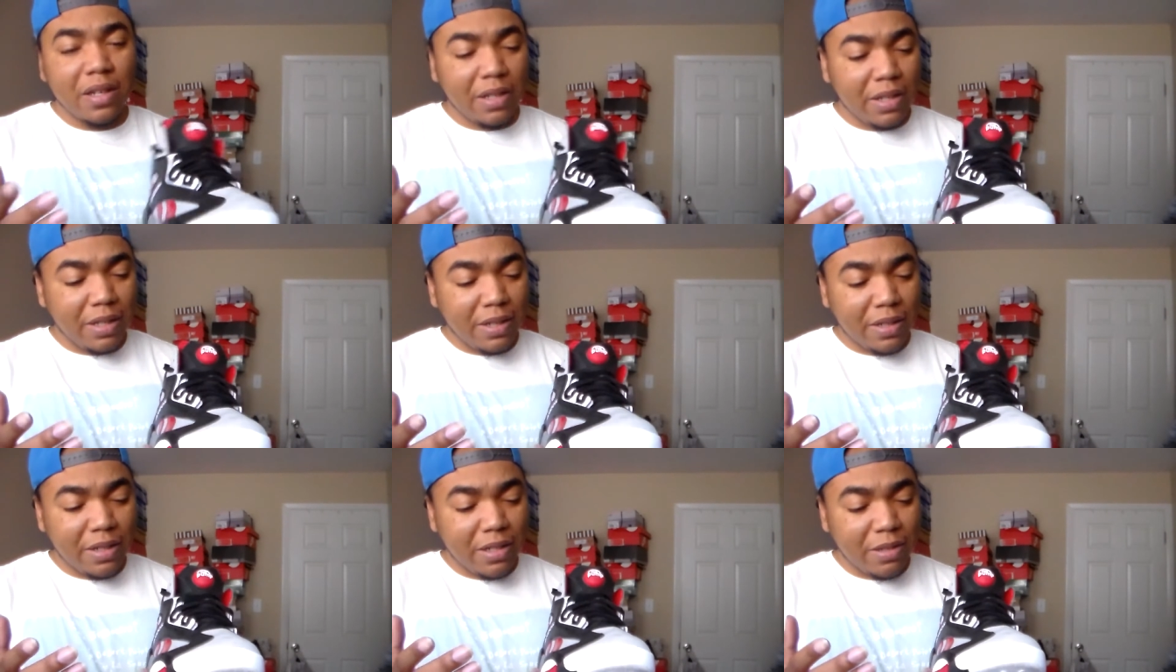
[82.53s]

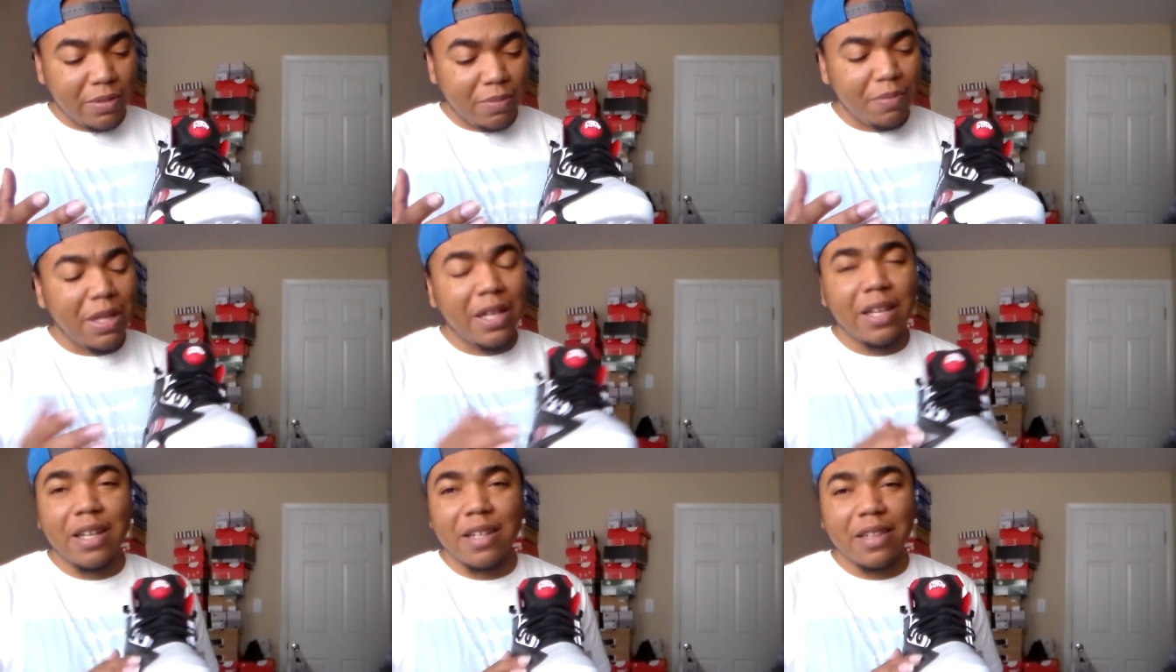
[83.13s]
uh,
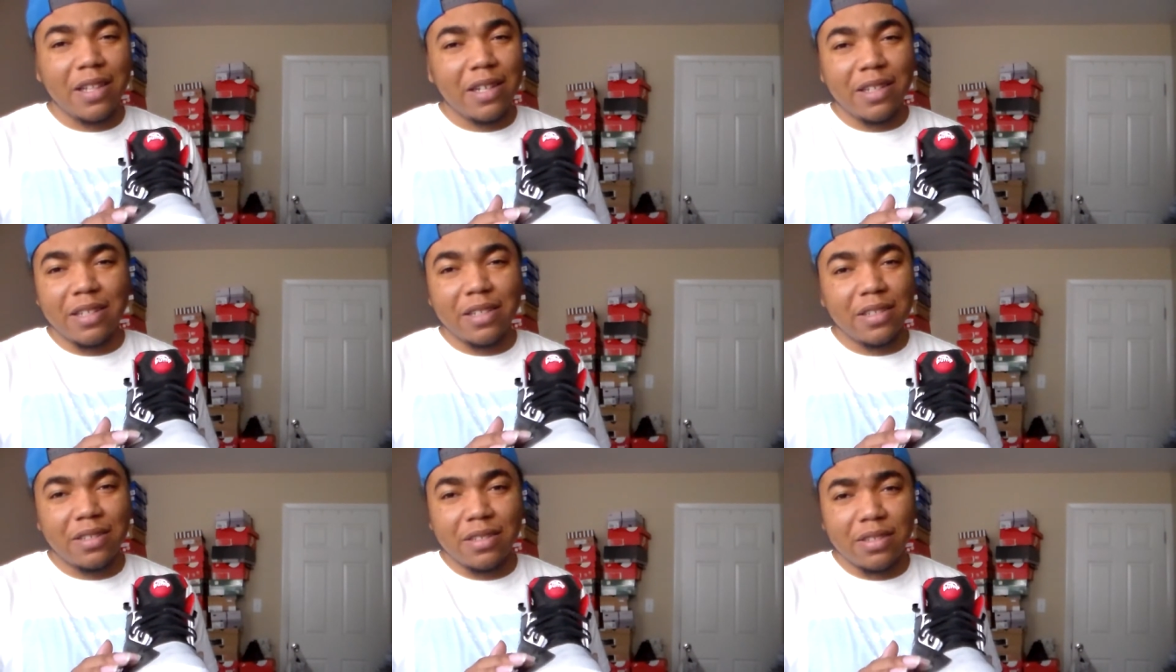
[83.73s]
man,
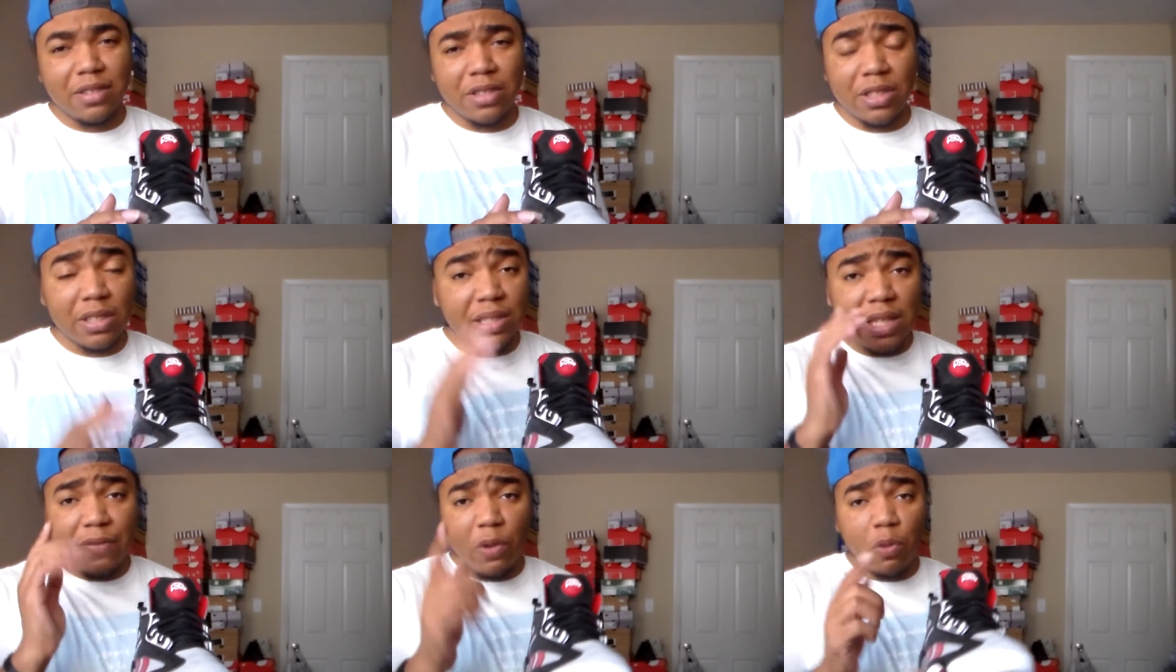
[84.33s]
like
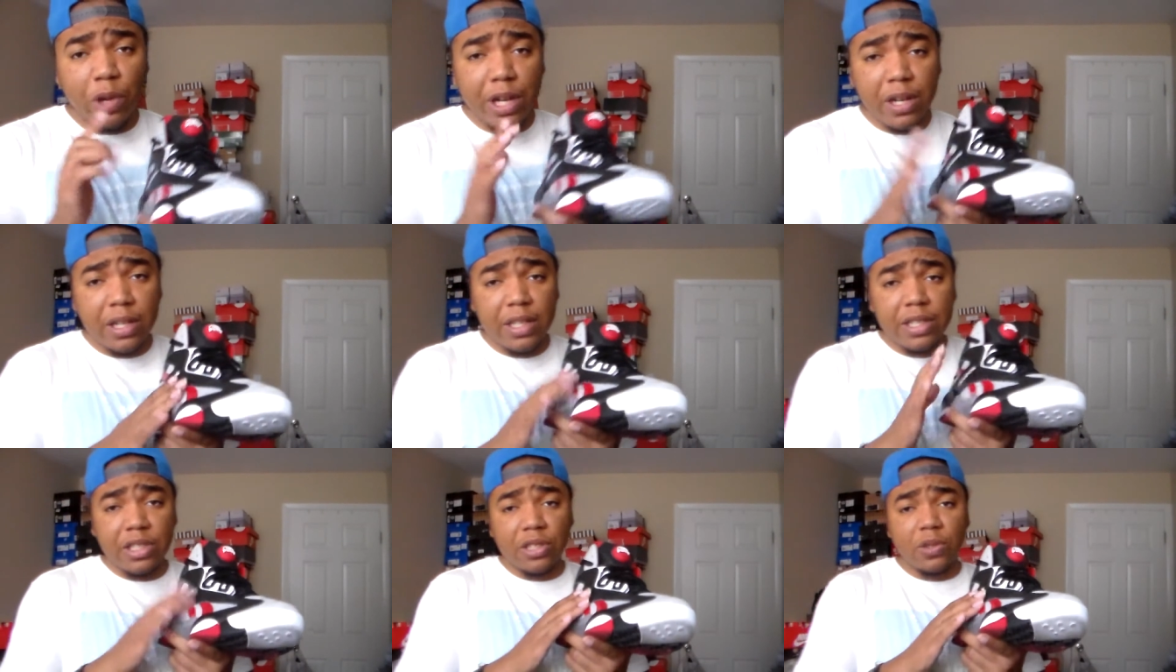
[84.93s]
just even wearing
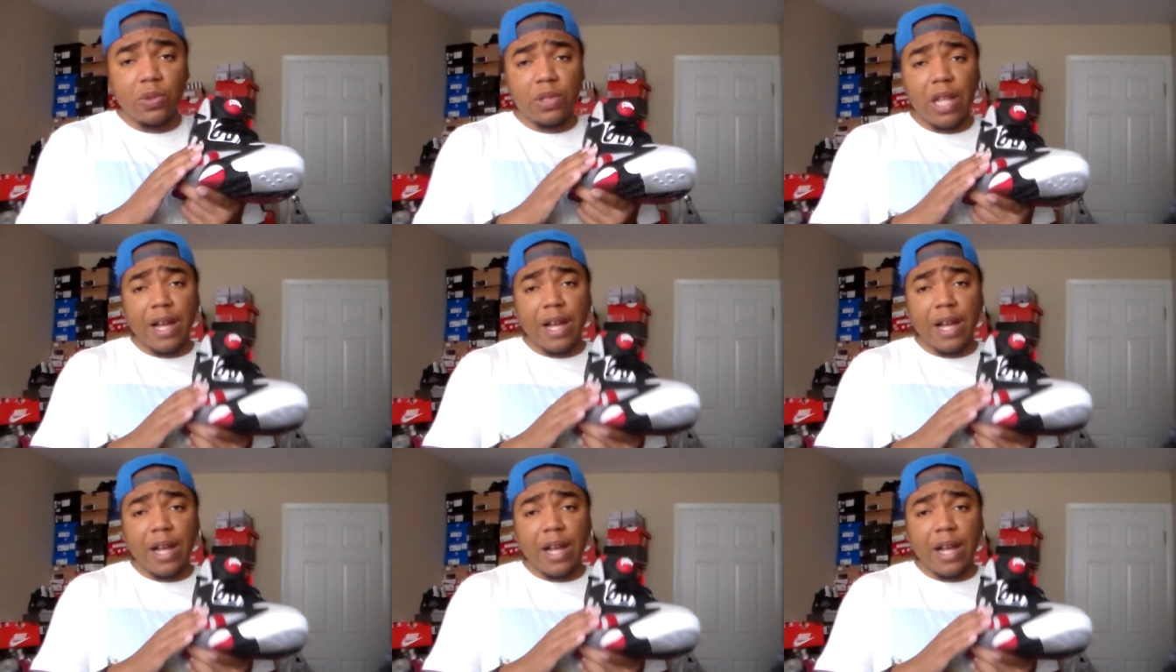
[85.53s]
these shoes